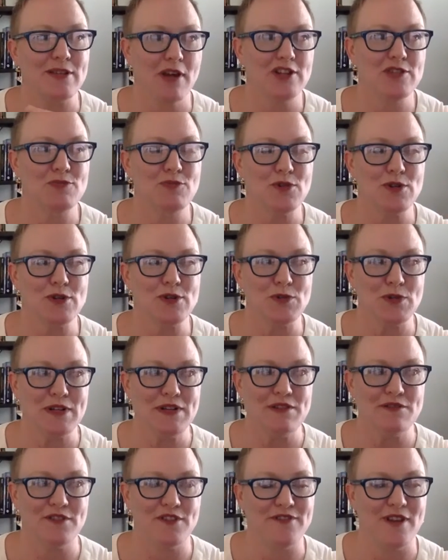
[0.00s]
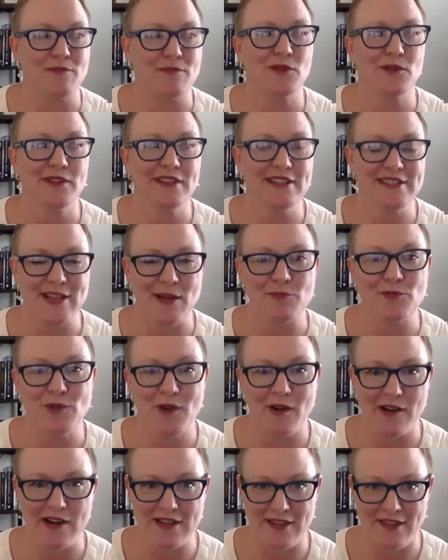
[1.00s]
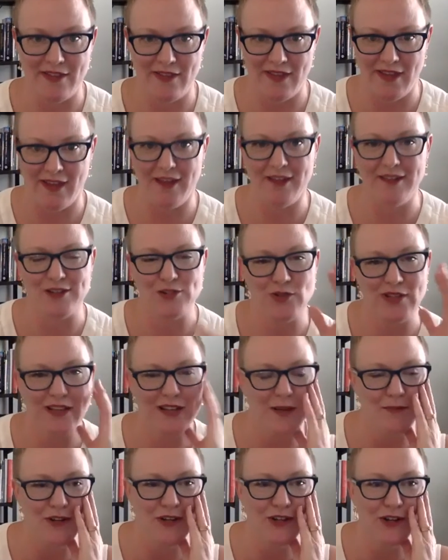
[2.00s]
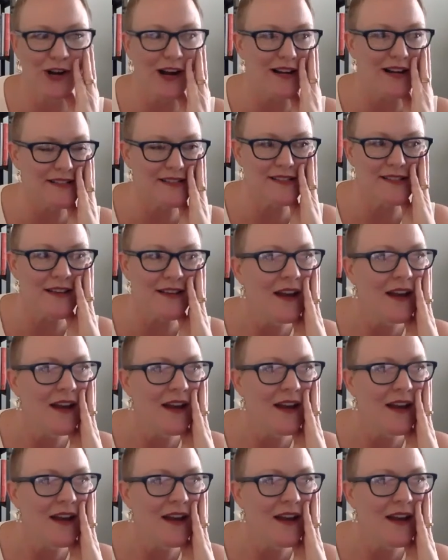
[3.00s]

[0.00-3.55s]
much more sort of ephemeral and temporary than they initially come across,